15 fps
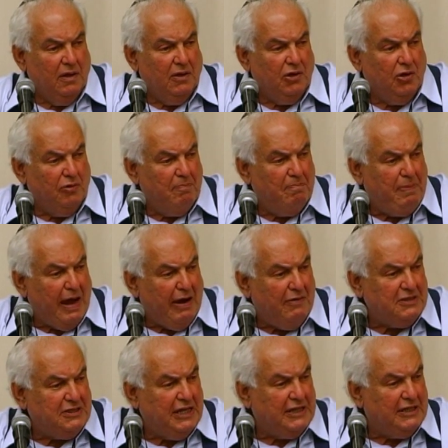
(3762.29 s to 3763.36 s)
You're
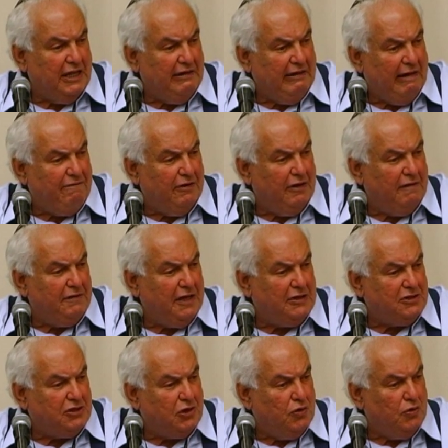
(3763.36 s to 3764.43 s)
embarrassed at the level of their
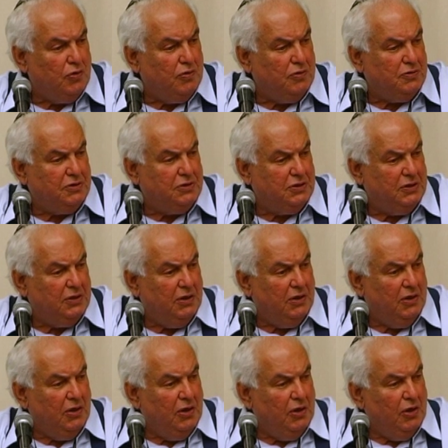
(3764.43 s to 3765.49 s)
schools.
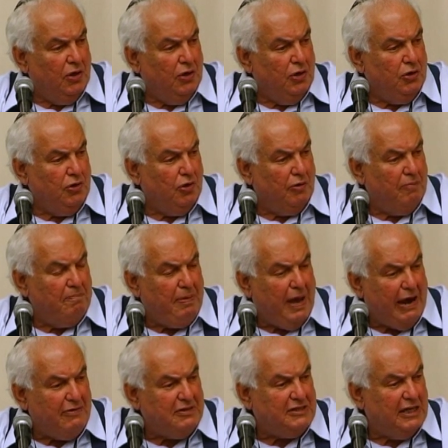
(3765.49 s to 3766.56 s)
You're
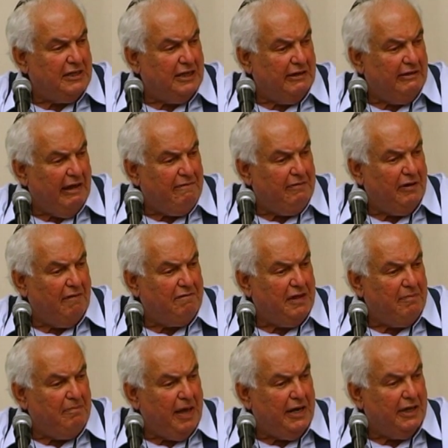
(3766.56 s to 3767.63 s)
embarrassed at the level of
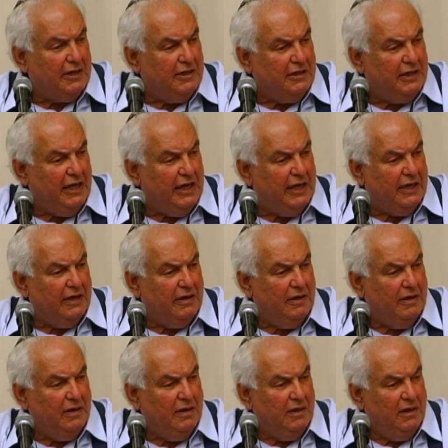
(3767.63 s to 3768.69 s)
their medical care.
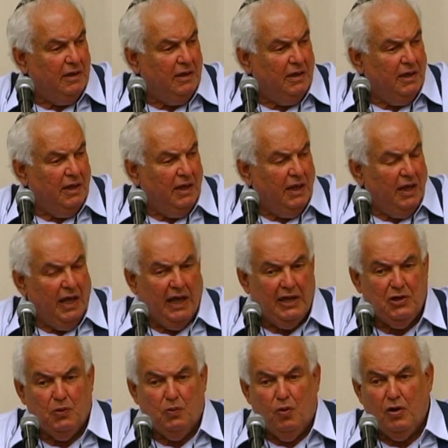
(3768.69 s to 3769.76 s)
And
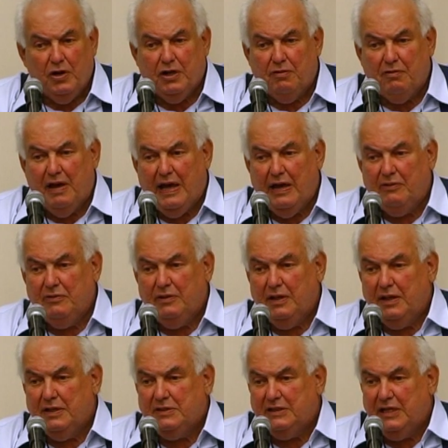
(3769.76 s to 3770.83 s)
you walk around
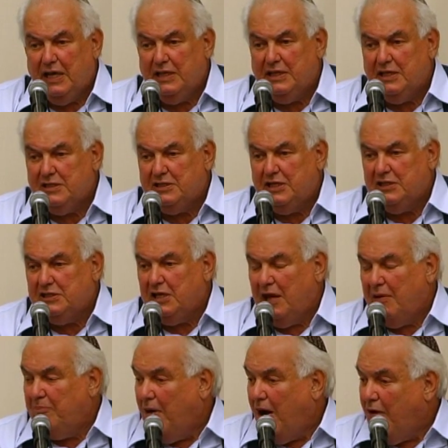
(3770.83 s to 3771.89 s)
and say, this is
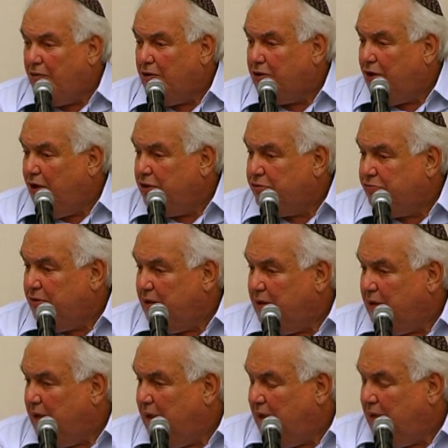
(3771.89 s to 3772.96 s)
a moral country?
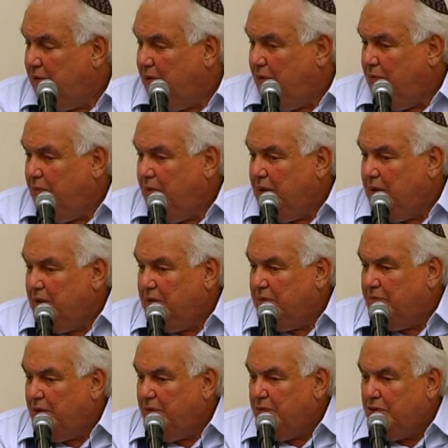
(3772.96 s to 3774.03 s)
I don't know,
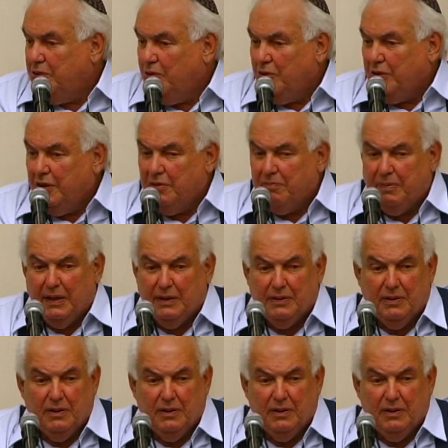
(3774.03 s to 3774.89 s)
what are we talking about?